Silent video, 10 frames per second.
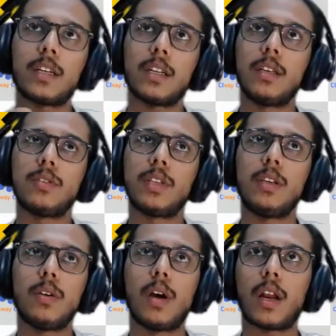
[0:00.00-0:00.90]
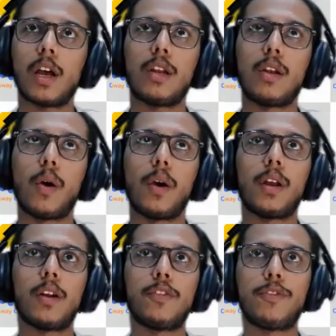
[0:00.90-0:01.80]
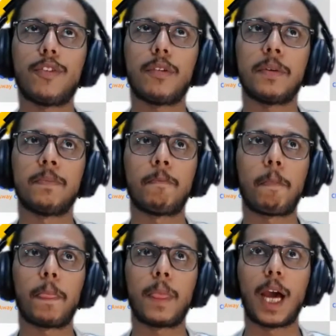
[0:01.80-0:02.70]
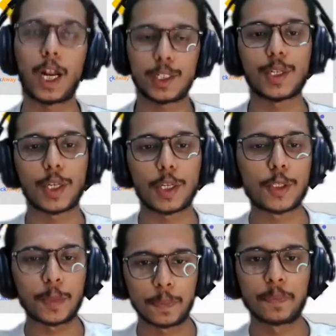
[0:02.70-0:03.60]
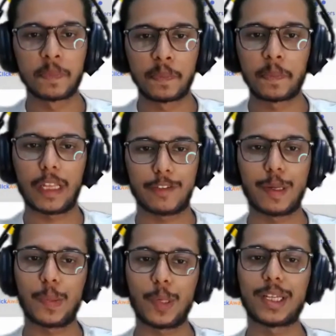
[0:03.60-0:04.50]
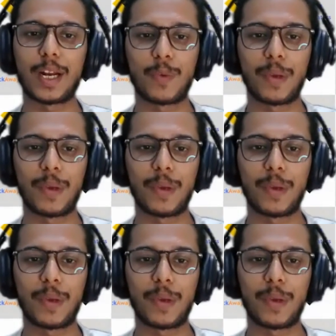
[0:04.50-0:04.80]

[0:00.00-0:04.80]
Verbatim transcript: believe that you see, you are a lawyer of uh, our generation, if Correct. I